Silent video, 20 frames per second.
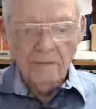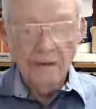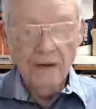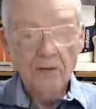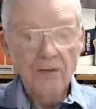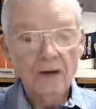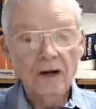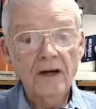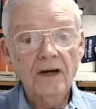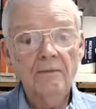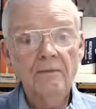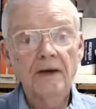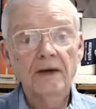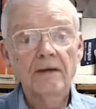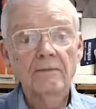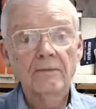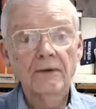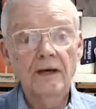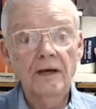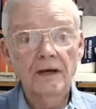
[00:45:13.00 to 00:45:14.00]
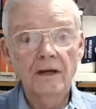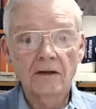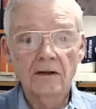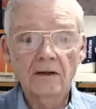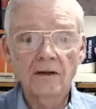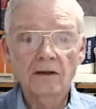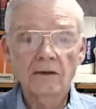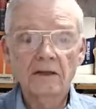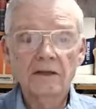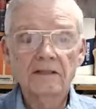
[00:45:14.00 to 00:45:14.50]
They wanted to make him
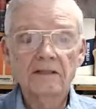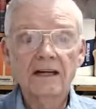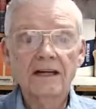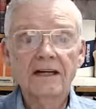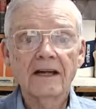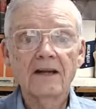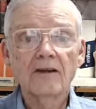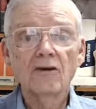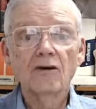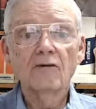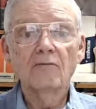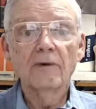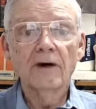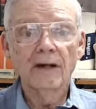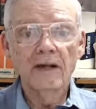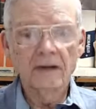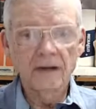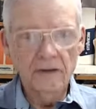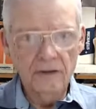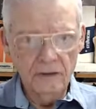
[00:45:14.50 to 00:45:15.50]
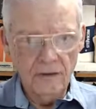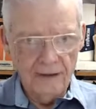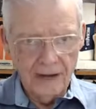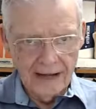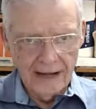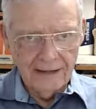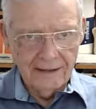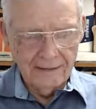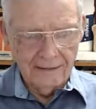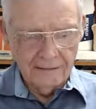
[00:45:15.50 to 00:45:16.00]
king. Just not any old buddy could do that.